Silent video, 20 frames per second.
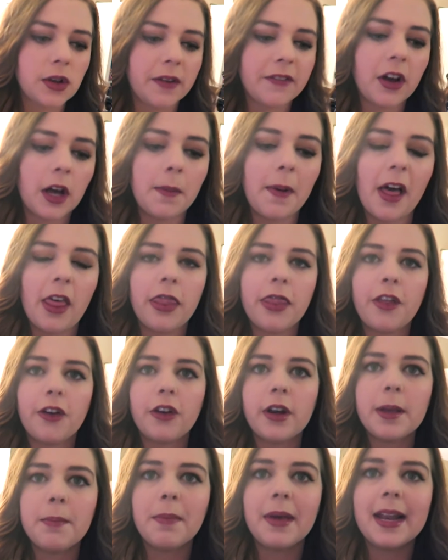So I've got about
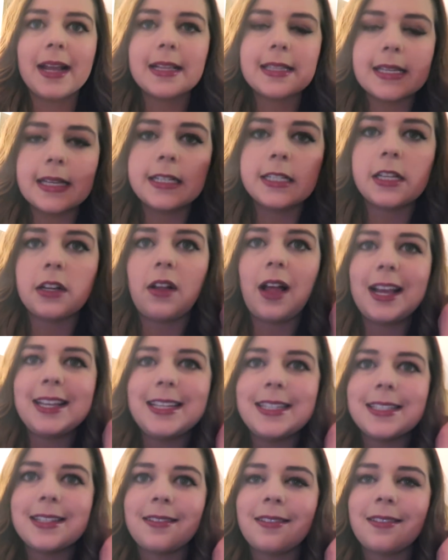thirty minutes until I need